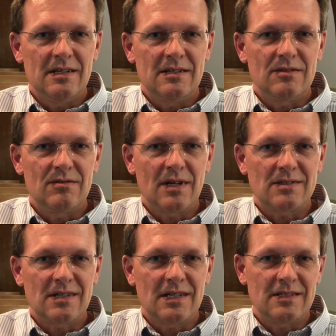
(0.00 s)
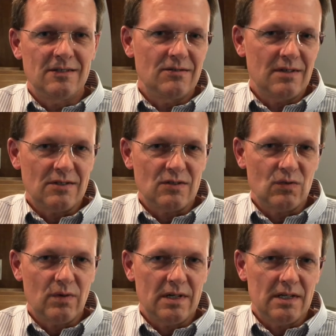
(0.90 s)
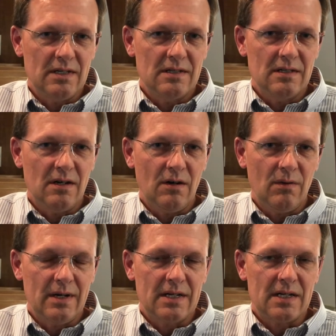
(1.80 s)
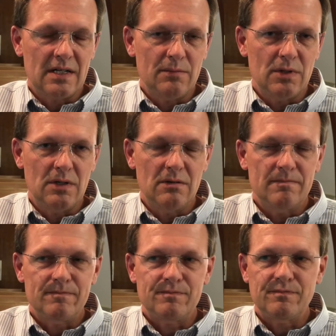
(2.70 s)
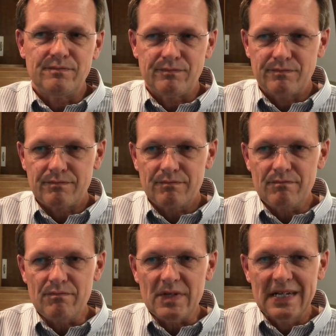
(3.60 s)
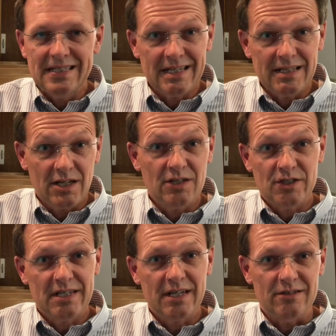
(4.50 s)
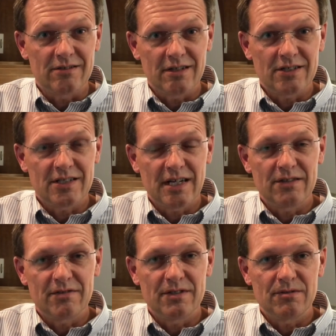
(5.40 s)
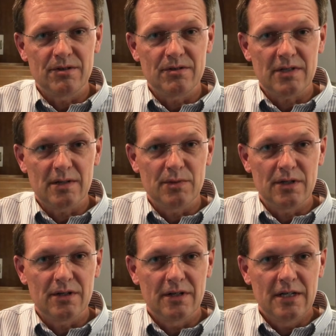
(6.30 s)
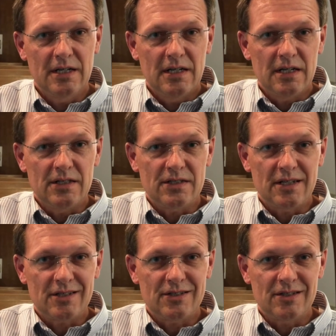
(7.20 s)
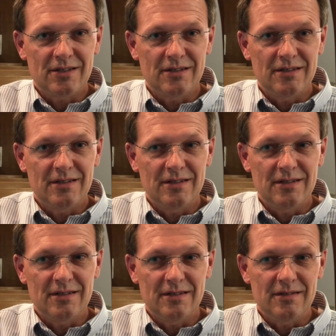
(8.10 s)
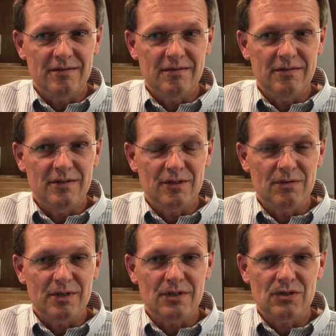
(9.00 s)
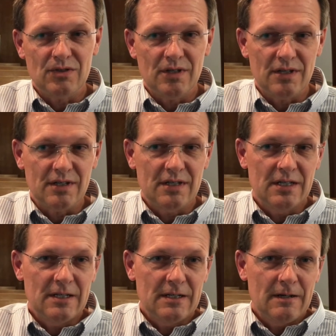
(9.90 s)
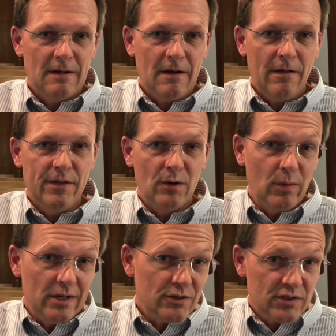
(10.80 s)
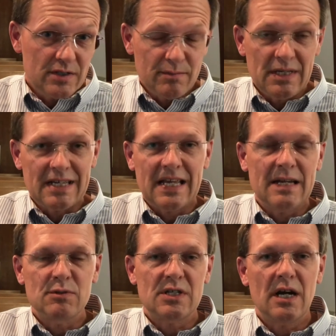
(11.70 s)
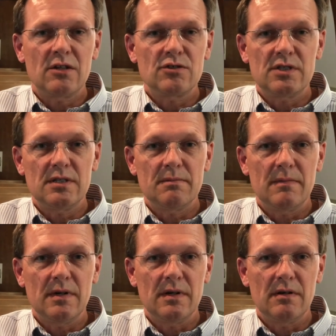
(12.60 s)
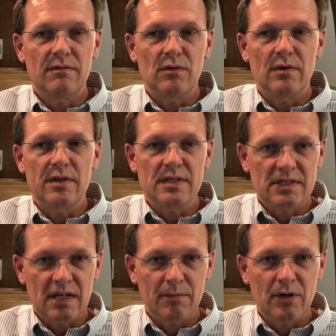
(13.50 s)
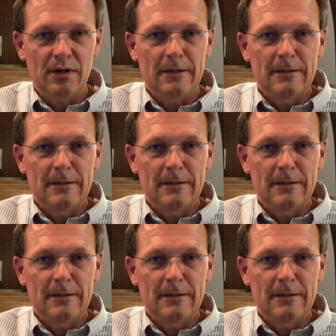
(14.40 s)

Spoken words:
2019-2020 AWANA Club year, and then launch together into a new club year this next year, just really strong. There will still be a camp scholarship for this summer,